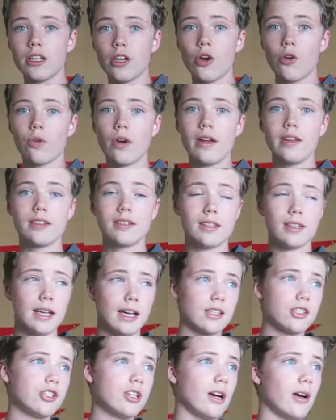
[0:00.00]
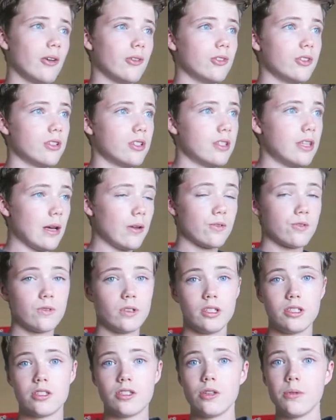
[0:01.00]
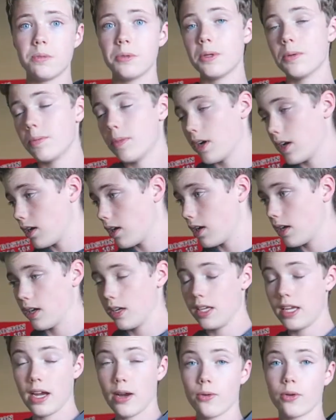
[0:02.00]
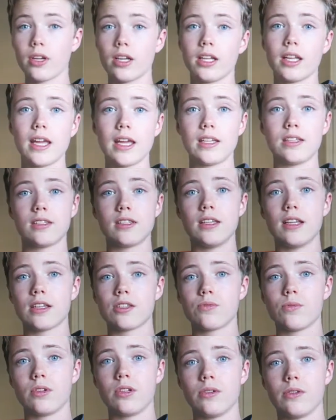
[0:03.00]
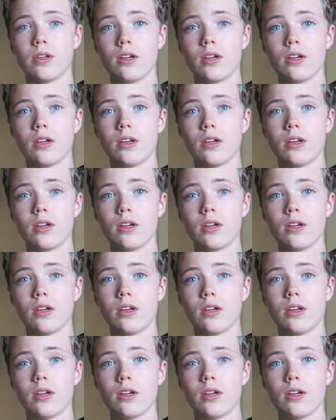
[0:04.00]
gonna go right into the next challenge. That was really stupid, but yeah, we're gonna get into the next one